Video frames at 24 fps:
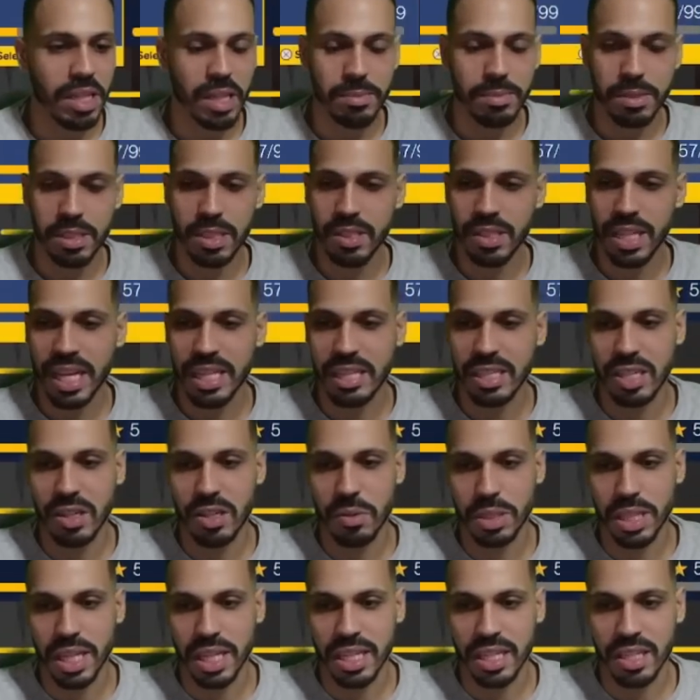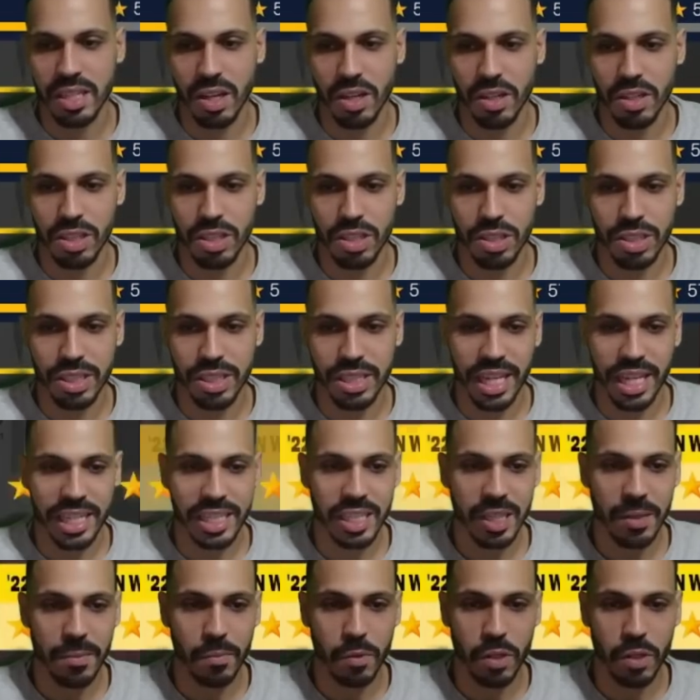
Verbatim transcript: I'm still not done with any of the others. Next up,